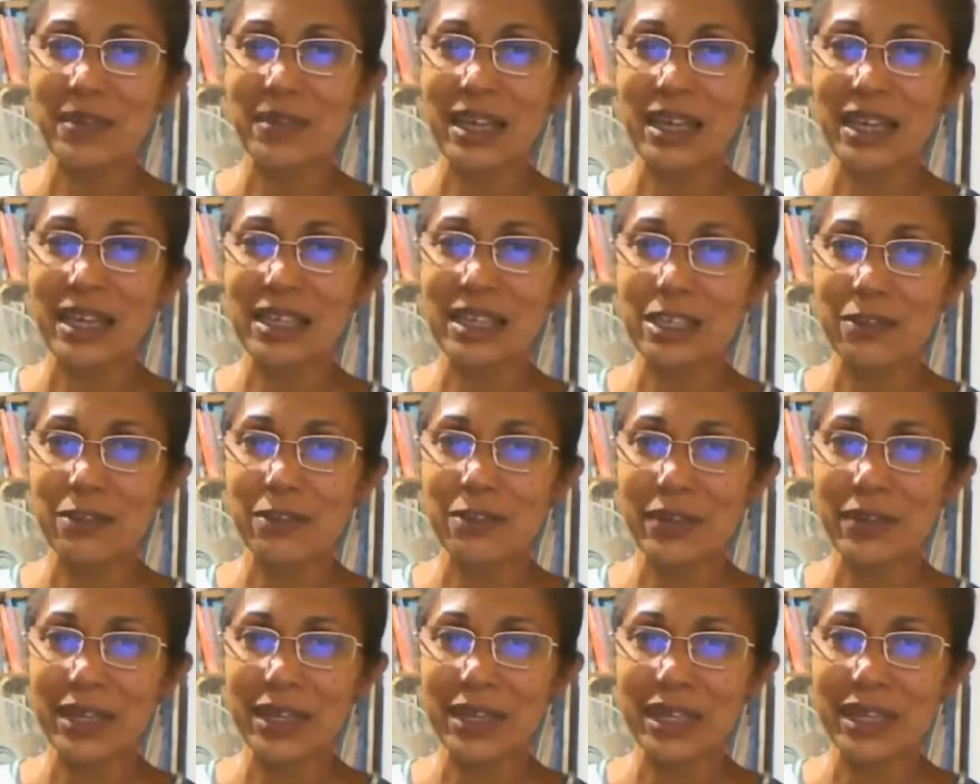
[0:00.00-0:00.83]
in the
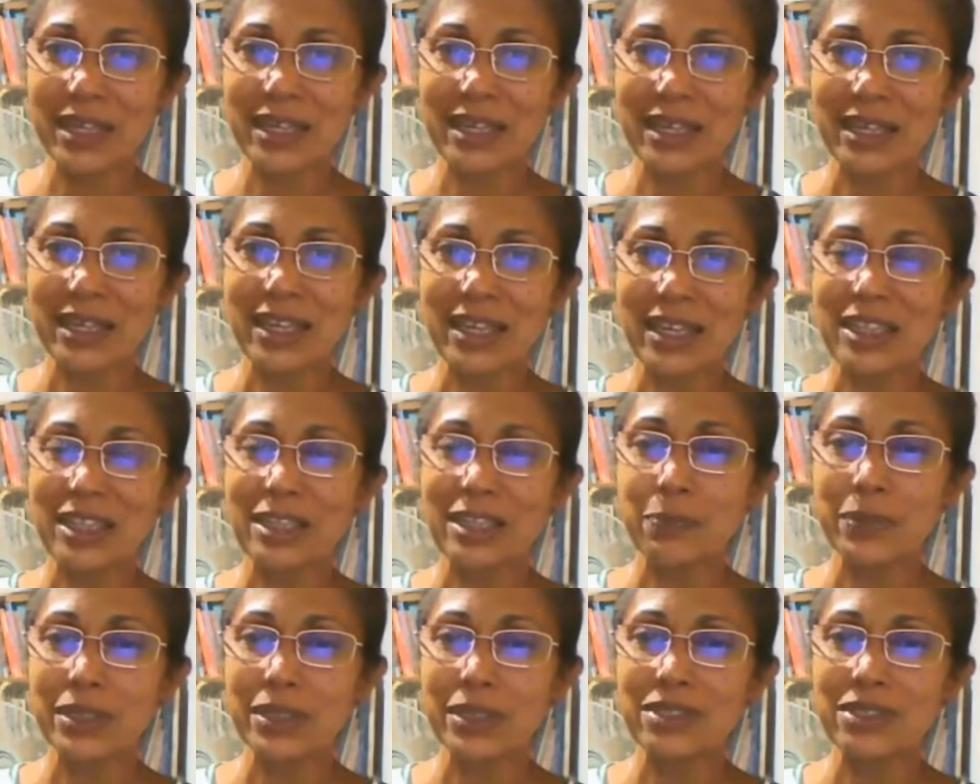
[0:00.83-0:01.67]
way the
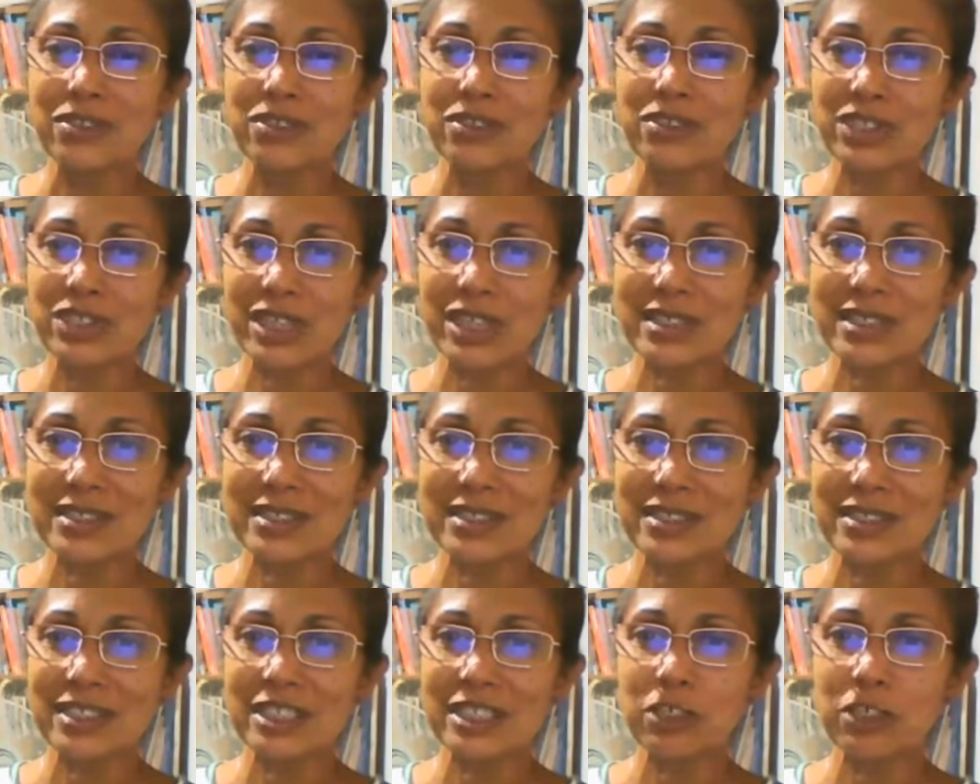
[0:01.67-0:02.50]
bird
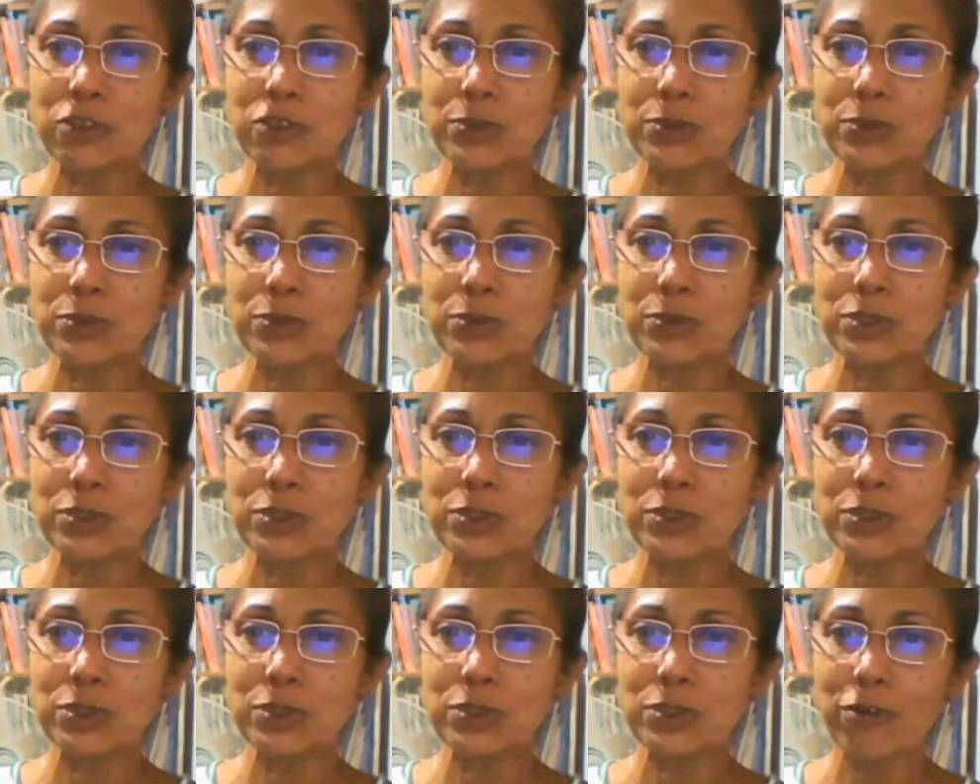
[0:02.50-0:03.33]
rejects the human
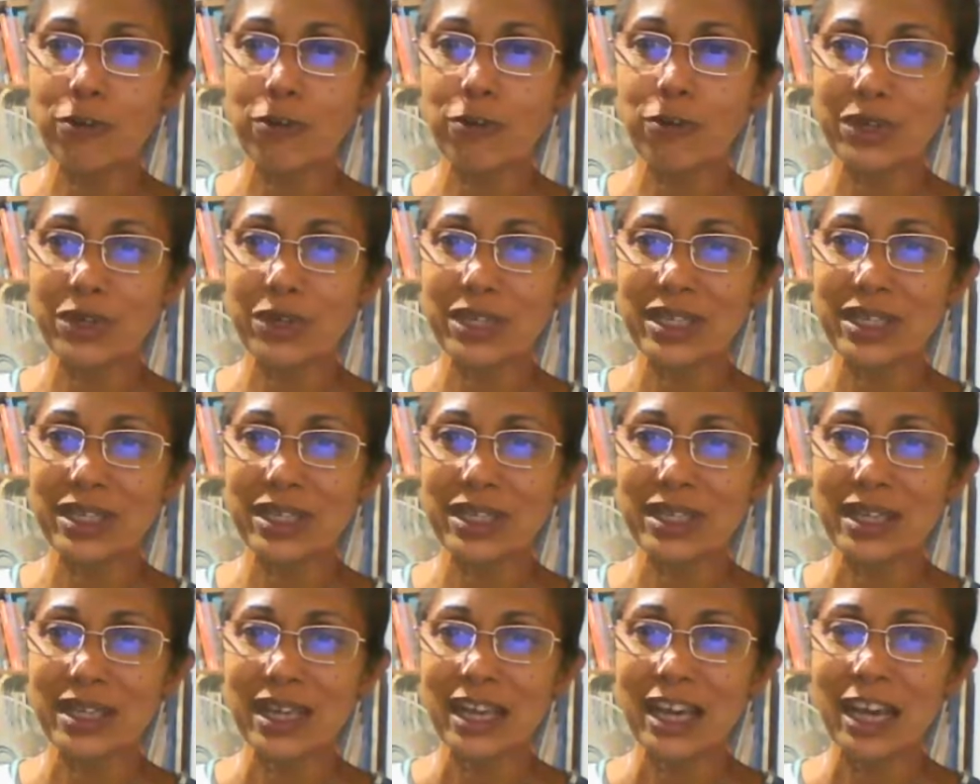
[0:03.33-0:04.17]
offering
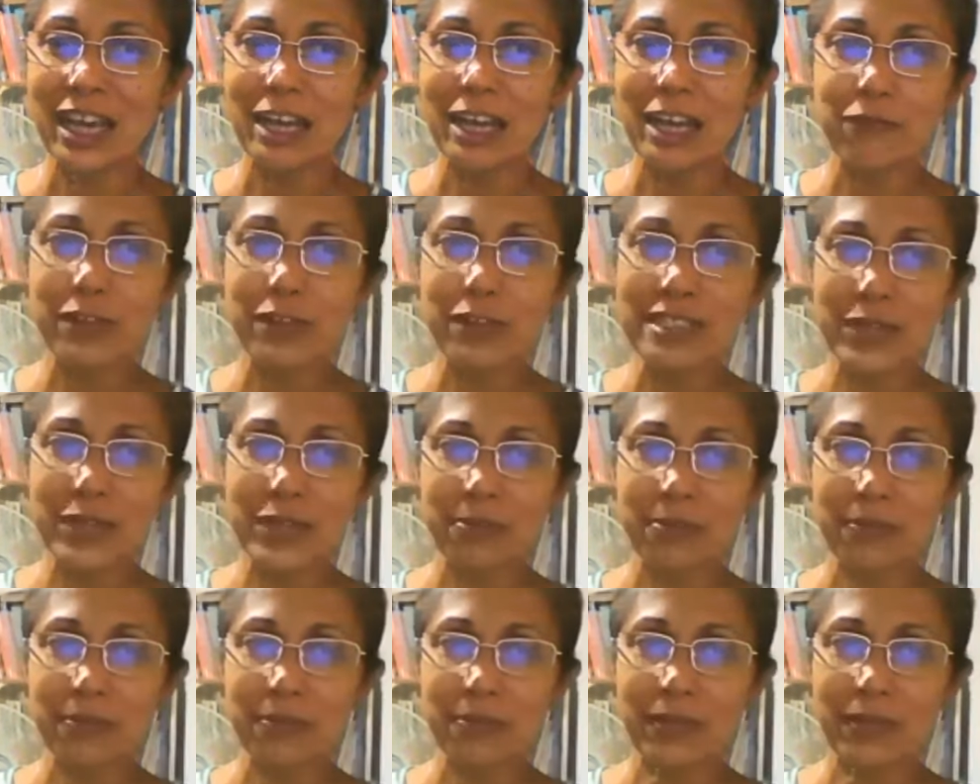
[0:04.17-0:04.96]
and flies away.